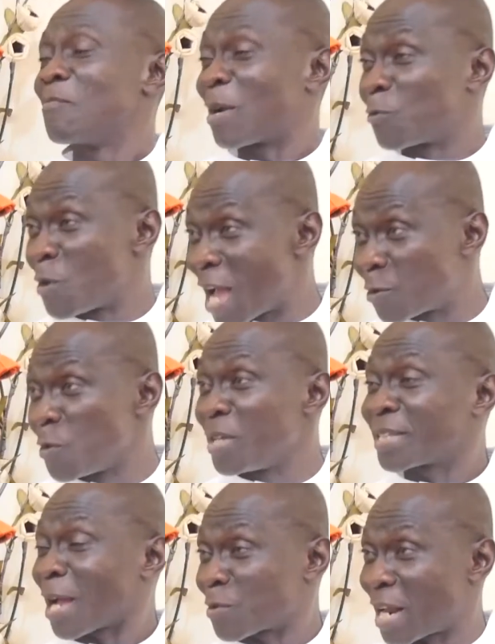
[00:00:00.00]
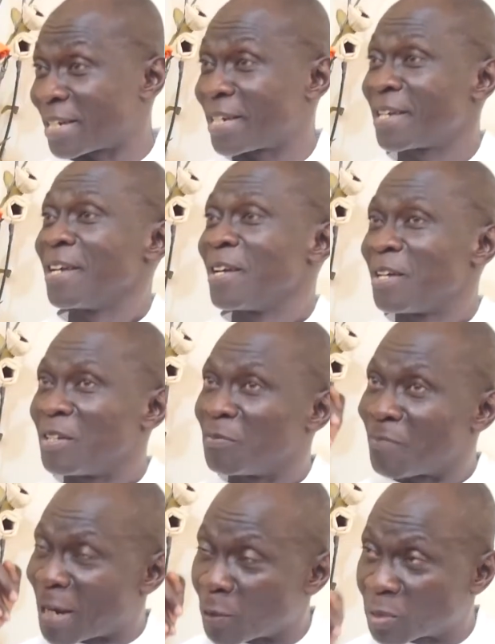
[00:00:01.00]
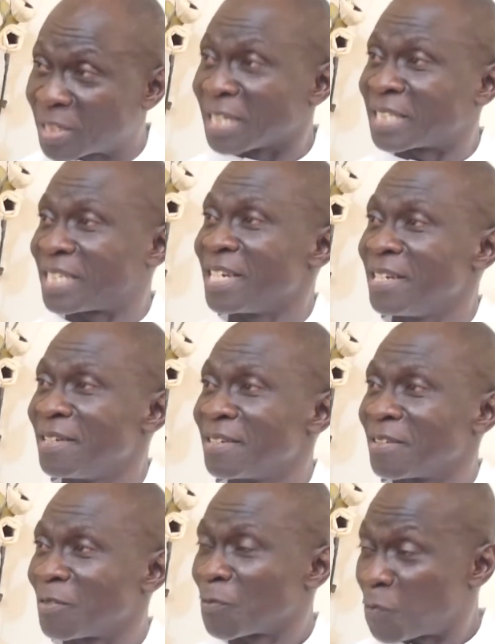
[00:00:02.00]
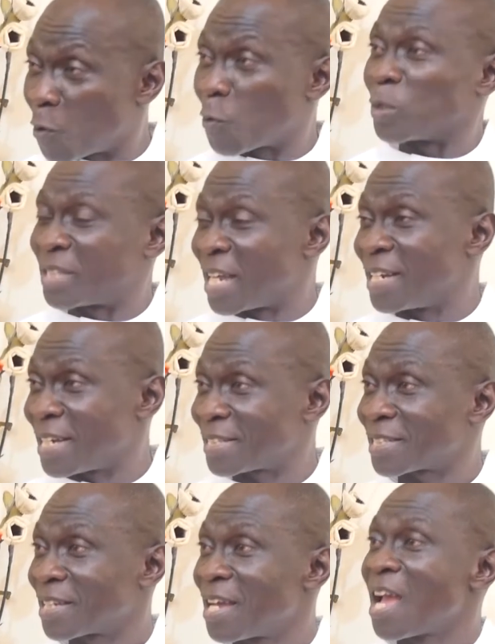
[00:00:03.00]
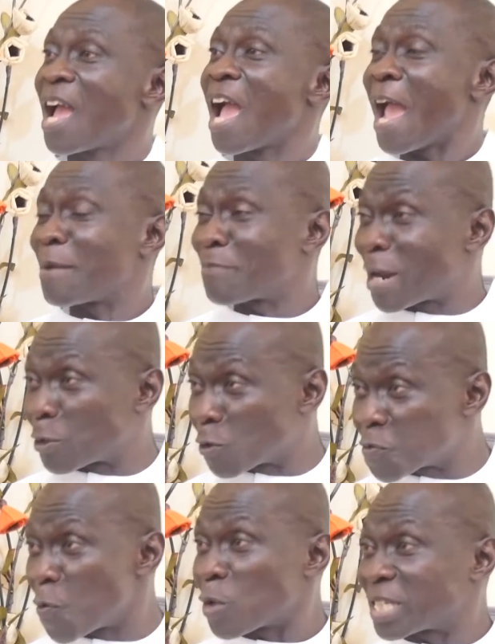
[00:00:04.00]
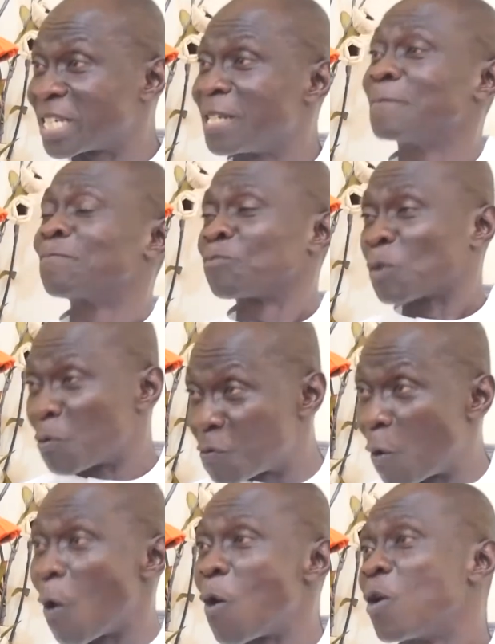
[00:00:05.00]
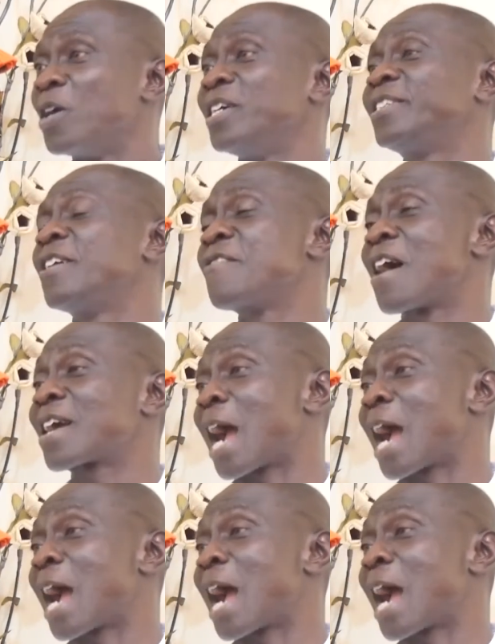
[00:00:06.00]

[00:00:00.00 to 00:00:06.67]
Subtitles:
But we are doing Takoradi minus 16 for containers and minus 14 for general